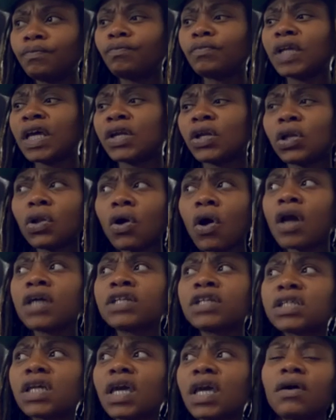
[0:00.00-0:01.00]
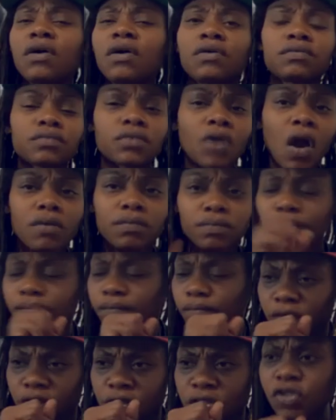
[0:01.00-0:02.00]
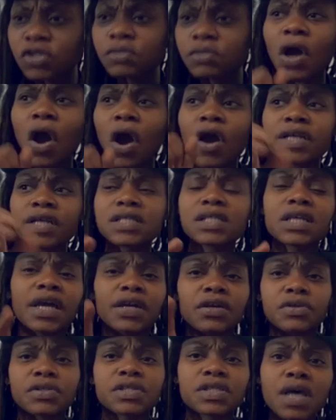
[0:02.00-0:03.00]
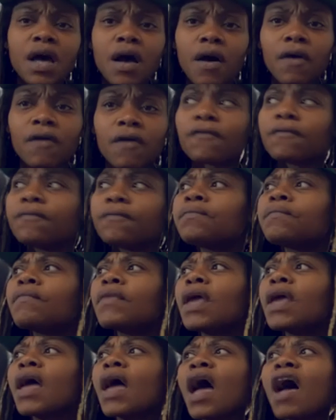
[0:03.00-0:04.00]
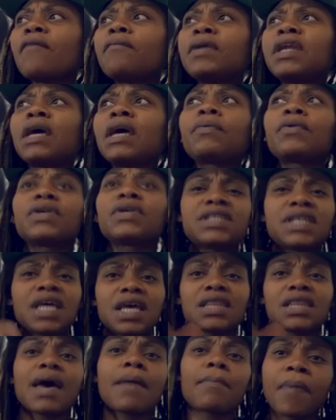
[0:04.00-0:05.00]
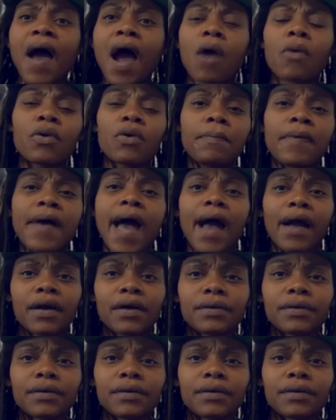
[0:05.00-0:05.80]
in a large scale excuse me artists like yourself have been able to take that power back